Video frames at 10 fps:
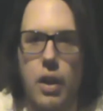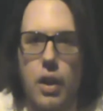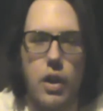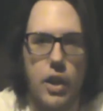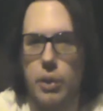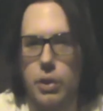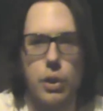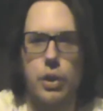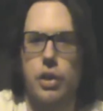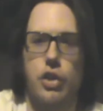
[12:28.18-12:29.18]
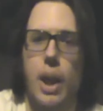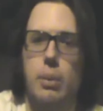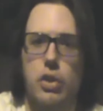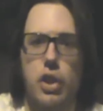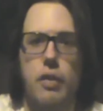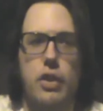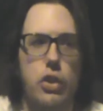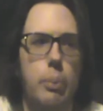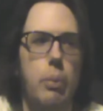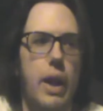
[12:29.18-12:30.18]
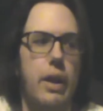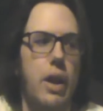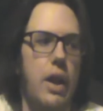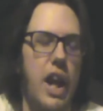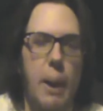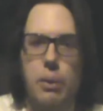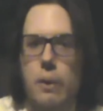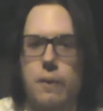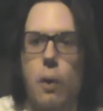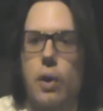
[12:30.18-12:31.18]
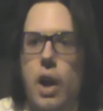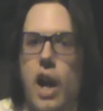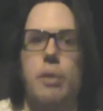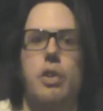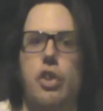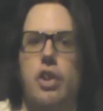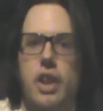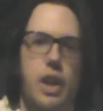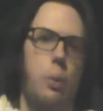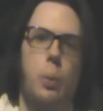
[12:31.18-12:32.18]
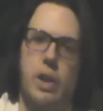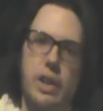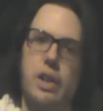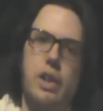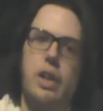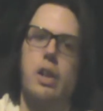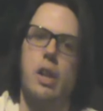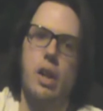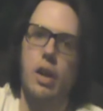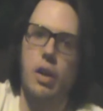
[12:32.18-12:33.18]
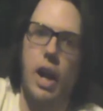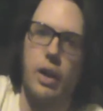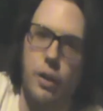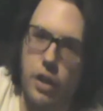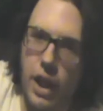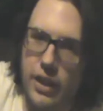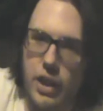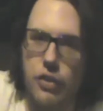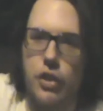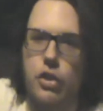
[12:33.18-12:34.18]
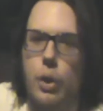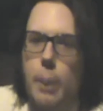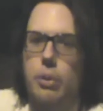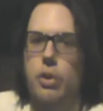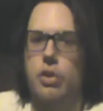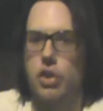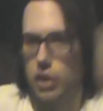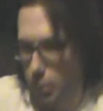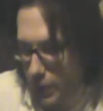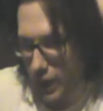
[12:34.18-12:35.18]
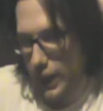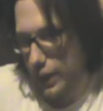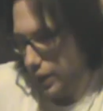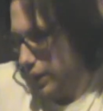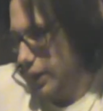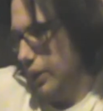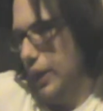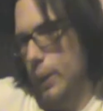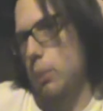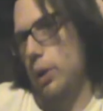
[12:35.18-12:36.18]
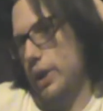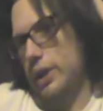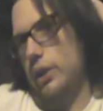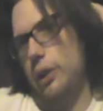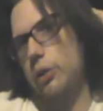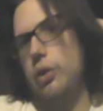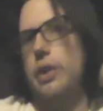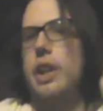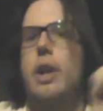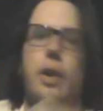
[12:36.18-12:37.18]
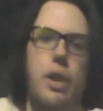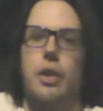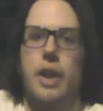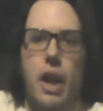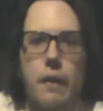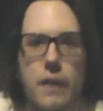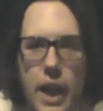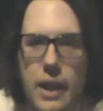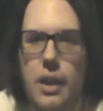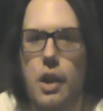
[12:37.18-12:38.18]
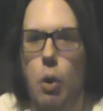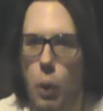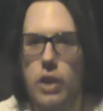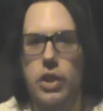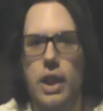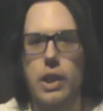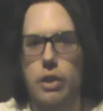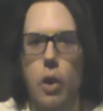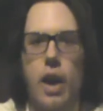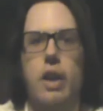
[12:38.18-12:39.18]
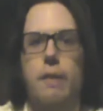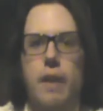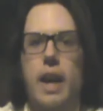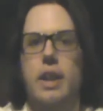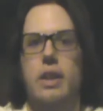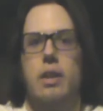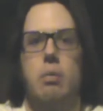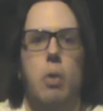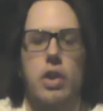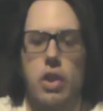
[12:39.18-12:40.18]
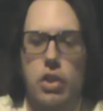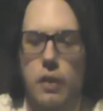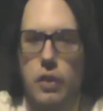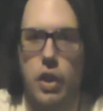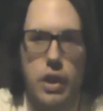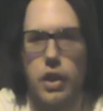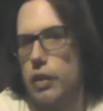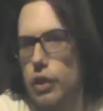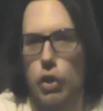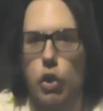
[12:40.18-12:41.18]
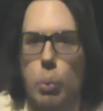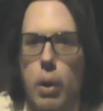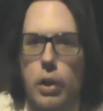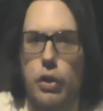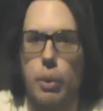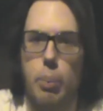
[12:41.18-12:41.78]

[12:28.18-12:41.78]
So that's what they're doing, they're establishing stuff. I assume, like, episode 4 and on is when it's starting to get really good. I don't know, I think these first 2 episodes are just gonna be, like, them learning to use their gear and learning how to fight. Once they know how to fight, and once this stuff is done, because obviously there's a 2-parter, so